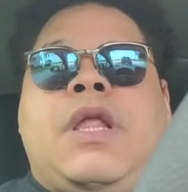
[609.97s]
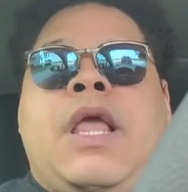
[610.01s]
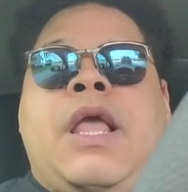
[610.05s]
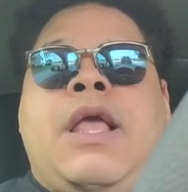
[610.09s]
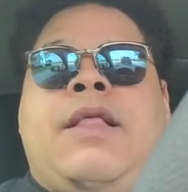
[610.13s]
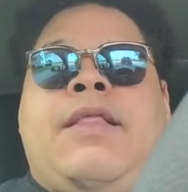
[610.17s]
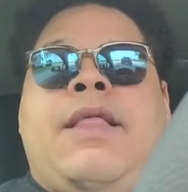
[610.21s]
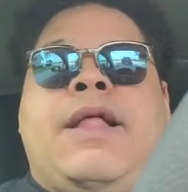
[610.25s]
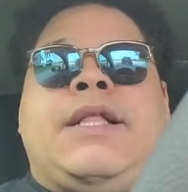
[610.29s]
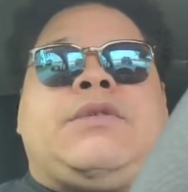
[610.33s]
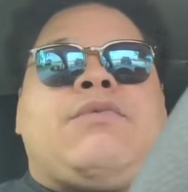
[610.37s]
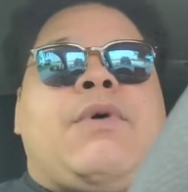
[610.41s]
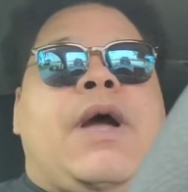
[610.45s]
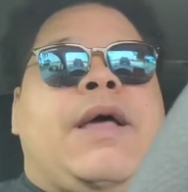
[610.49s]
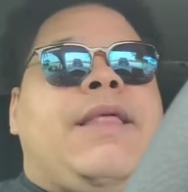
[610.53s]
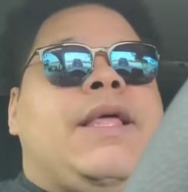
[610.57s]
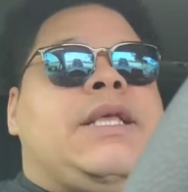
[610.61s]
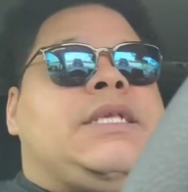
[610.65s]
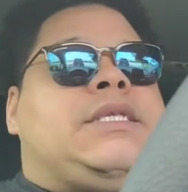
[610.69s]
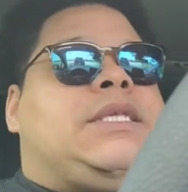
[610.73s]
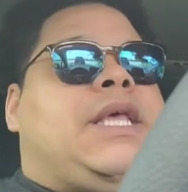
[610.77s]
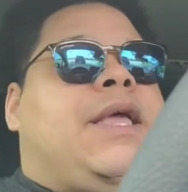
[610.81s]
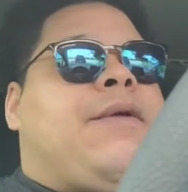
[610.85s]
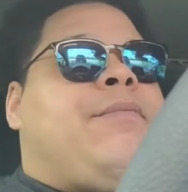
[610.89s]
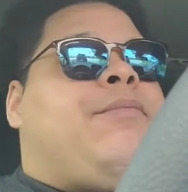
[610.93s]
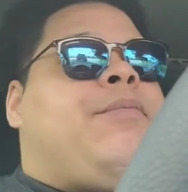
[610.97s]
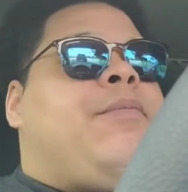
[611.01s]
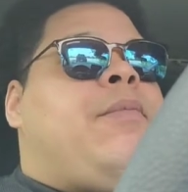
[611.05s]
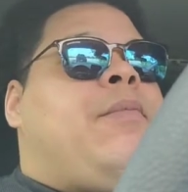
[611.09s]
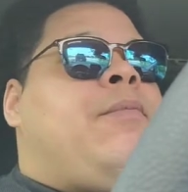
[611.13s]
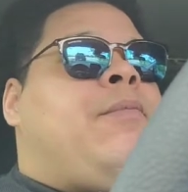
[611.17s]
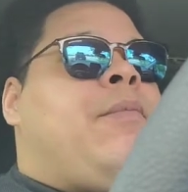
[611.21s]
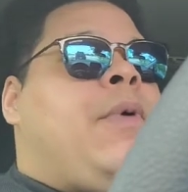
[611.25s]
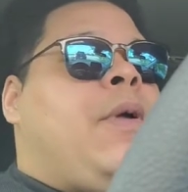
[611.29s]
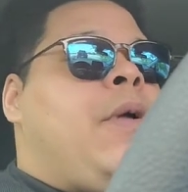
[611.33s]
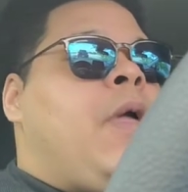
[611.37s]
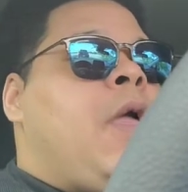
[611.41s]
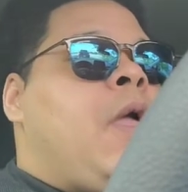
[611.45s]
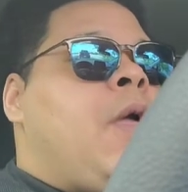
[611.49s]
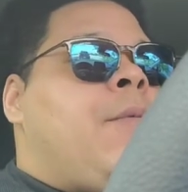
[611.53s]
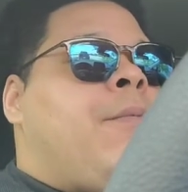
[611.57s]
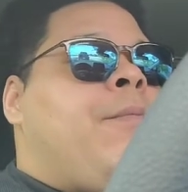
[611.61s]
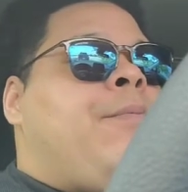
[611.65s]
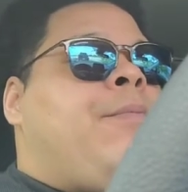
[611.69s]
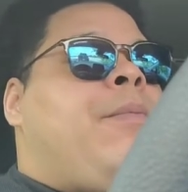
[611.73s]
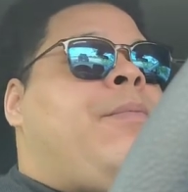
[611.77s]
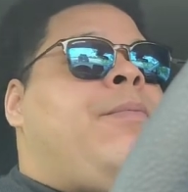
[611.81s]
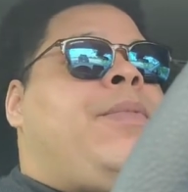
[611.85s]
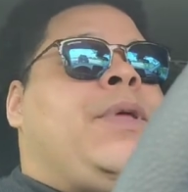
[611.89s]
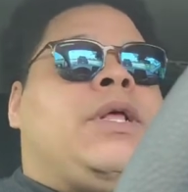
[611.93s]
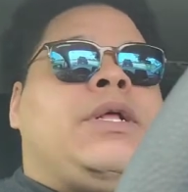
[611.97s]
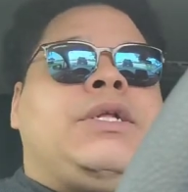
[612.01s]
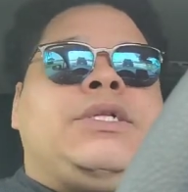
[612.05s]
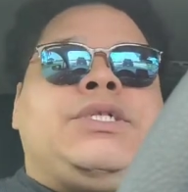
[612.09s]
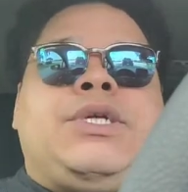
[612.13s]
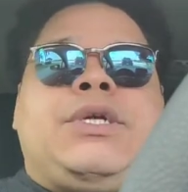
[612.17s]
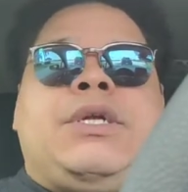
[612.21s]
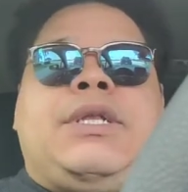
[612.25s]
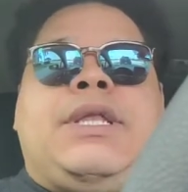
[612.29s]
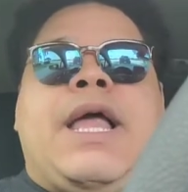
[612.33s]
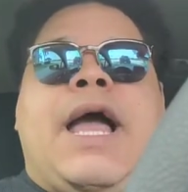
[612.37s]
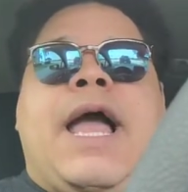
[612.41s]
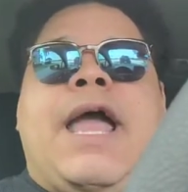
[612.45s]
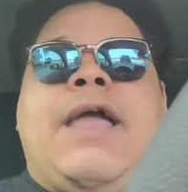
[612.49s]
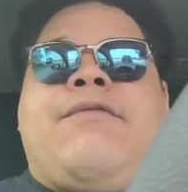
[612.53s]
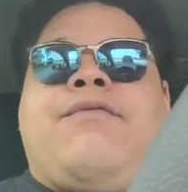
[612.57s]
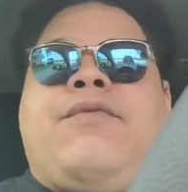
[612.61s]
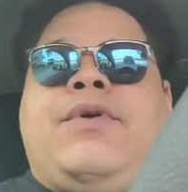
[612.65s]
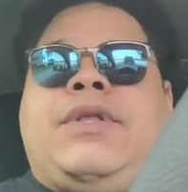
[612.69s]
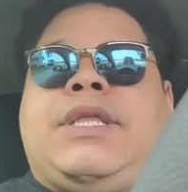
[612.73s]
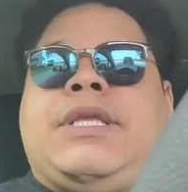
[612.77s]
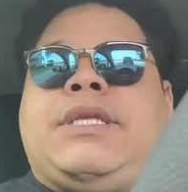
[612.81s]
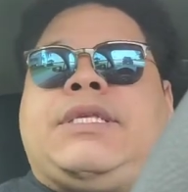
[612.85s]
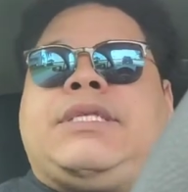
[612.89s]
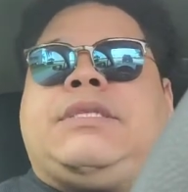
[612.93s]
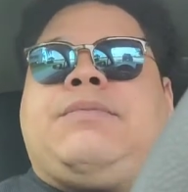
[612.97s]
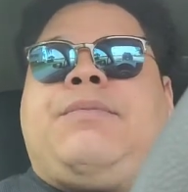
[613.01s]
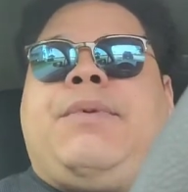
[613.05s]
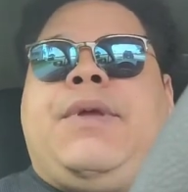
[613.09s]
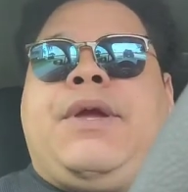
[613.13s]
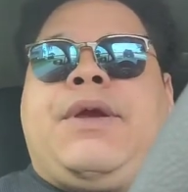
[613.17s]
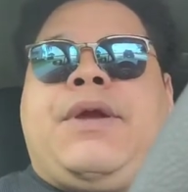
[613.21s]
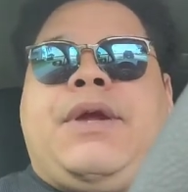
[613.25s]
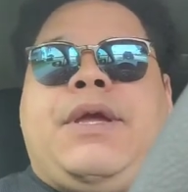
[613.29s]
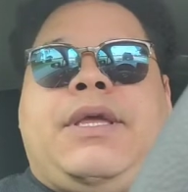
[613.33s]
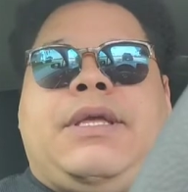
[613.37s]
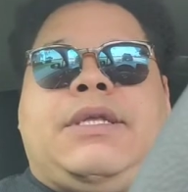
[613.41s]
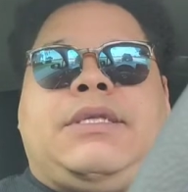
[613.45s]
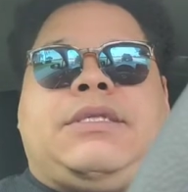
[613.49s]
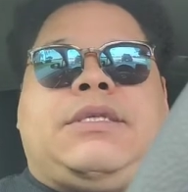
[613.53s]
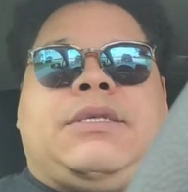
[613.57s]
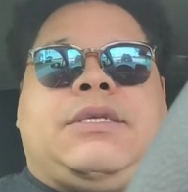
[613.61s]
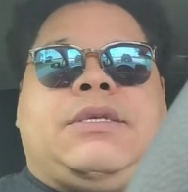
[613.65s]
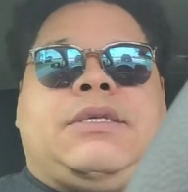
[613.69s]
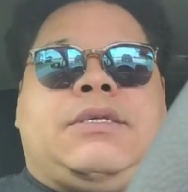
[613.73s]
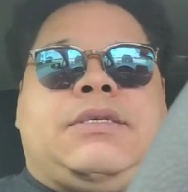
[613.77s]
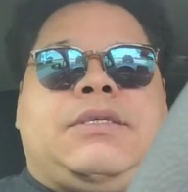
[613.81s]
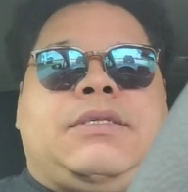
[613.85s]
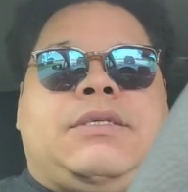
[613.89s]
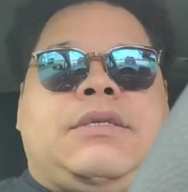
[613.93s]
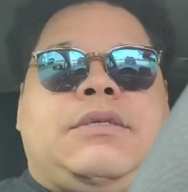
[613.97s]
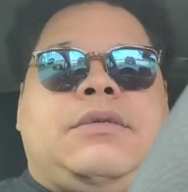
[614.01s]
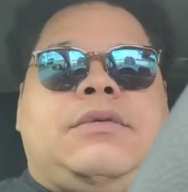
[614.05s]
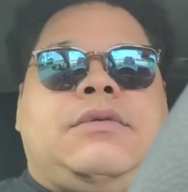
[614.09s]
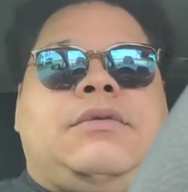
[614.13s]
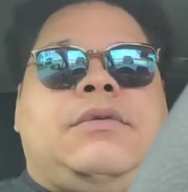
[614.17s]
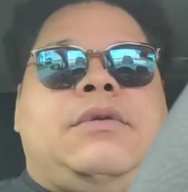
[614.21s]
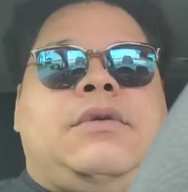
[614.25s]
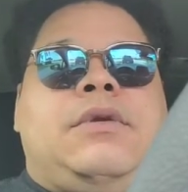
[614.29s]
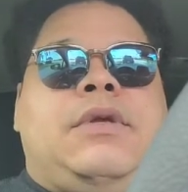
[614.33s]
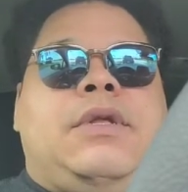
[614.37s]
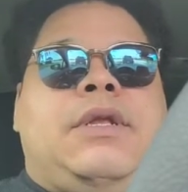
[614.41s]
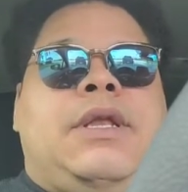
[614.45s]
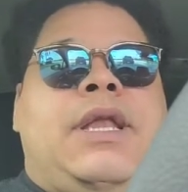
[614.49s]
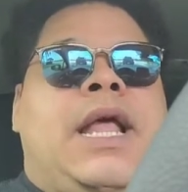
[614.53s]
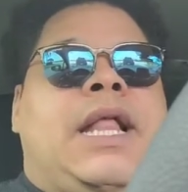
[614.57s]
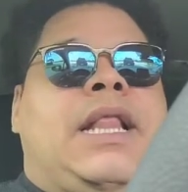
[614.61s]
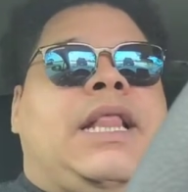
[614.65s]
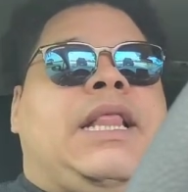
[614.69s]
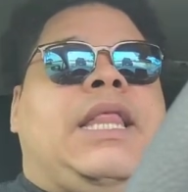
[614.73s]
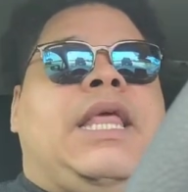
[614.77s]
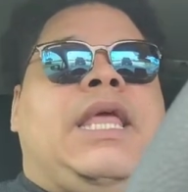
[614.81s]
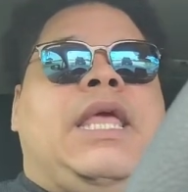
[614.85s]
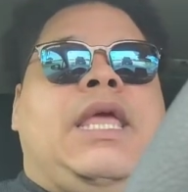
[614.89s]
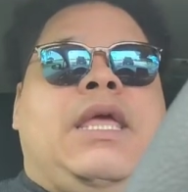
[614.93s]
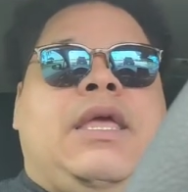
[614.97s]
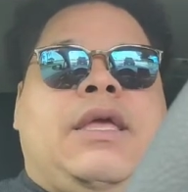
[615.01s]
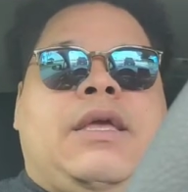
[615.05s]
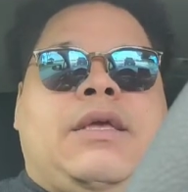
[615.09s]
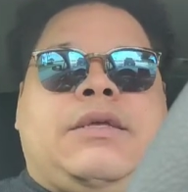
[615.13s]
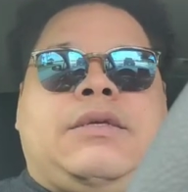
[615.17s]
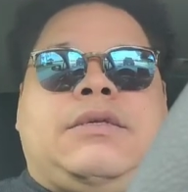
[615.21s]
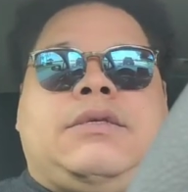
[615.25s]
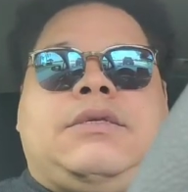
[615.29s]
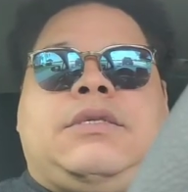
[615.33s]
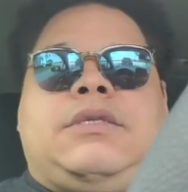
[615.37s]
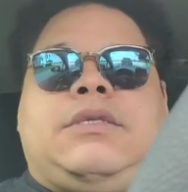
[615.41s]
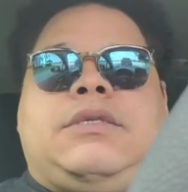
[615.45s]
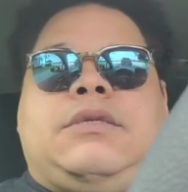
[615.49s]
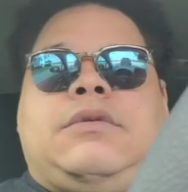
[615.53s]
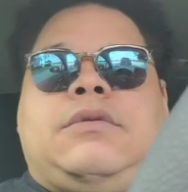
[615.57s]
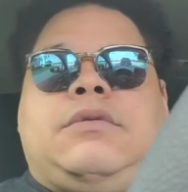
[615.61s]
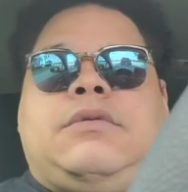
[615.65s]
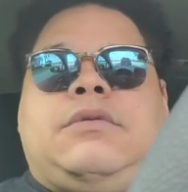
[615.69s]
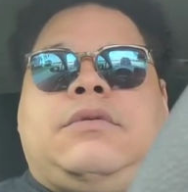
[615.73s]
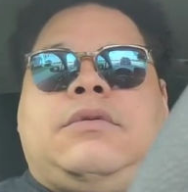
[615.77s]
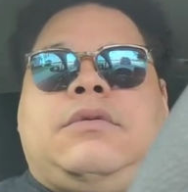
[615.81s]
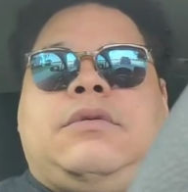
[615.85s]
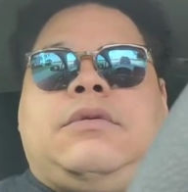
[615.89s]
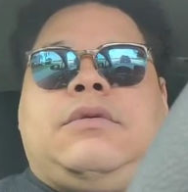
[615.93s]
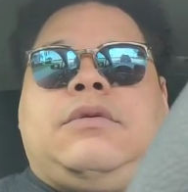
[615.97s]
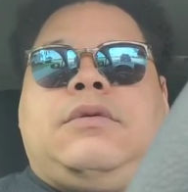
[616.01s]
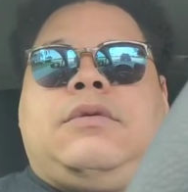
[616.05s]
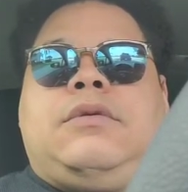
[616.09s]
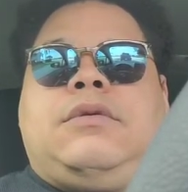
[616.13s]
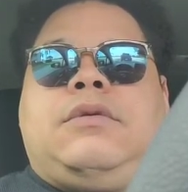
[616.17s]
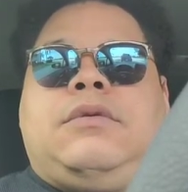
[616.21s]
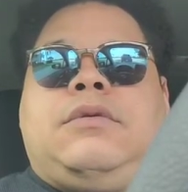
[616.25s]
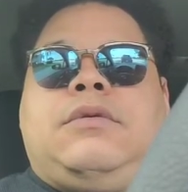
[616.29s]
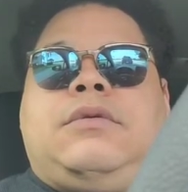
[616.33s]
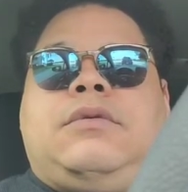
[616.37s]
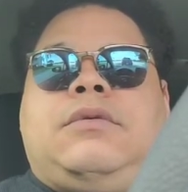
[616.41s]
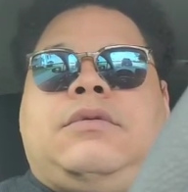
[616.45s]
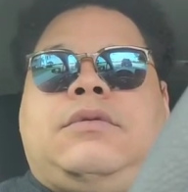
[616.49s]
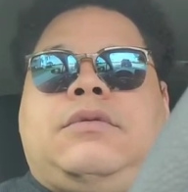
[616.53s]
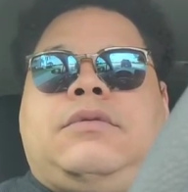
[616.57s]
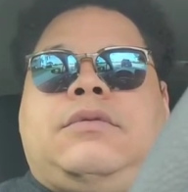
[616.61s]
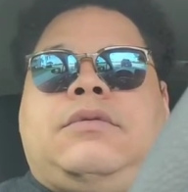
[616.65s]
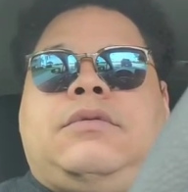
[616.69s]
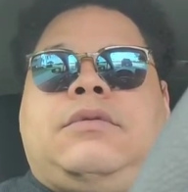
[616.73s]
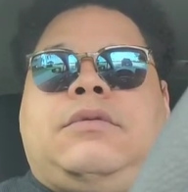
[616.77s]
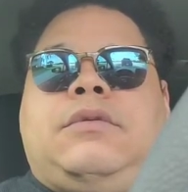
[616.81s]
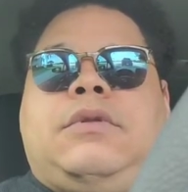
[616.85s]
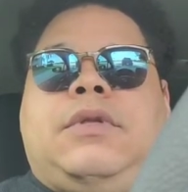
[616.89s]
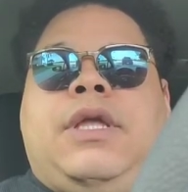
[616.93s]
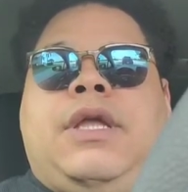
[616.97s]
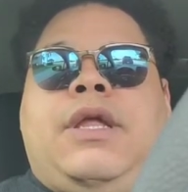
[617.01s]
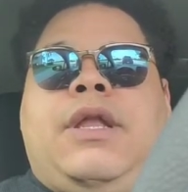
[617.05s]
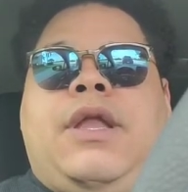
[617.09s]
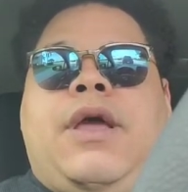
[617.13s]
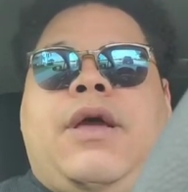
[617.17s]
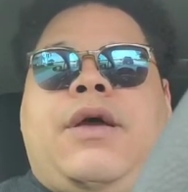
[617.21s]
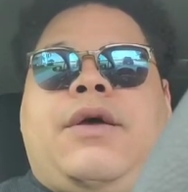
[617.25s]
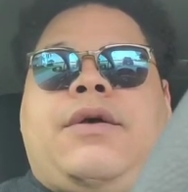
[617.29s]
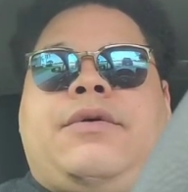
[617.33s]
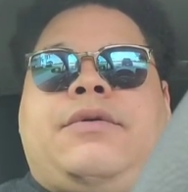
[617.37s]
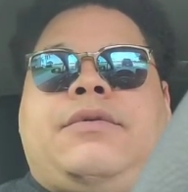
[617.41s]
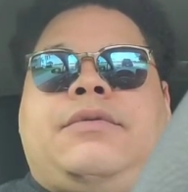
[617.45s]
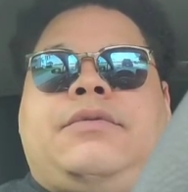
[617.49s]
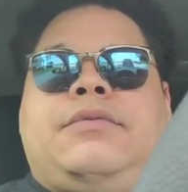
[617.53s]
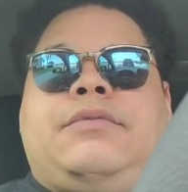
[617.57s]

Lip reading: That's why they say build your life with experiences, not things. You know?